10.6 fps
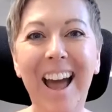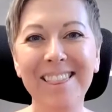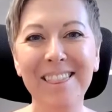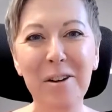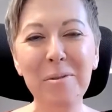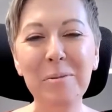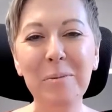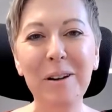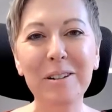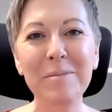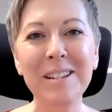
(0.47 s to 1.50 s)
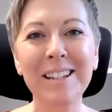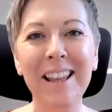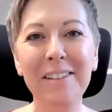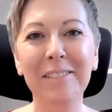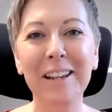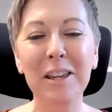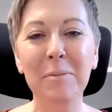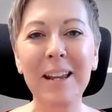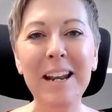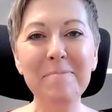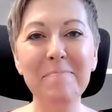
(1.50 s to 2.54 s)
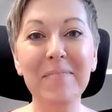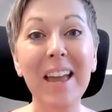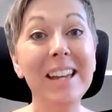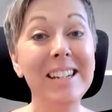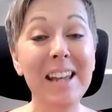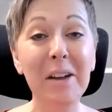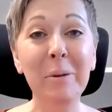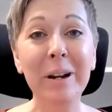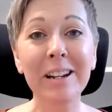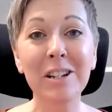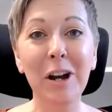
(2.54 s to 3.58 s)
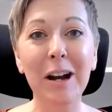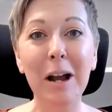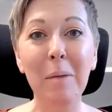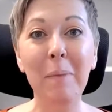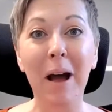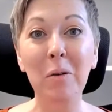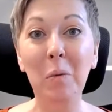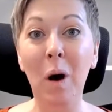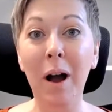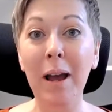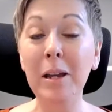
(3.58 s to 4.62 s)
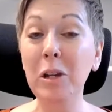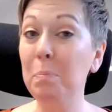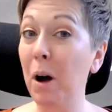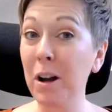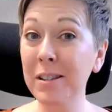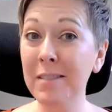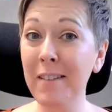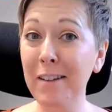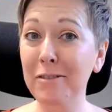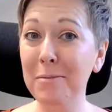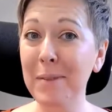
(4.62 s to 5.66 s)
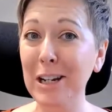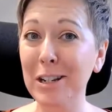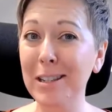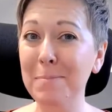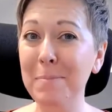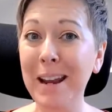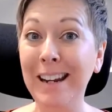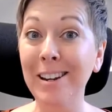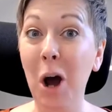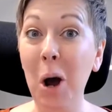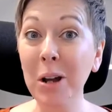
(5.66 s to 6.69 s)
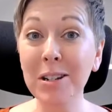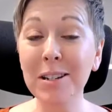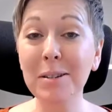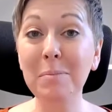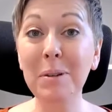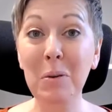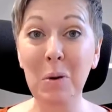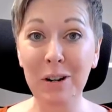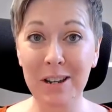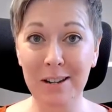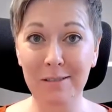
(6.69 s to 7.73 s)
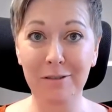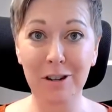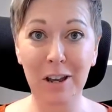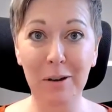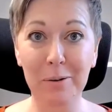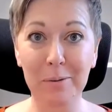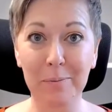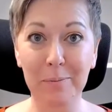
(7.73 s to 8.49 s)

Hello, and welcome to Life Like You Mean It. Today, we're going to talk about why positive affirmations may not be working for you.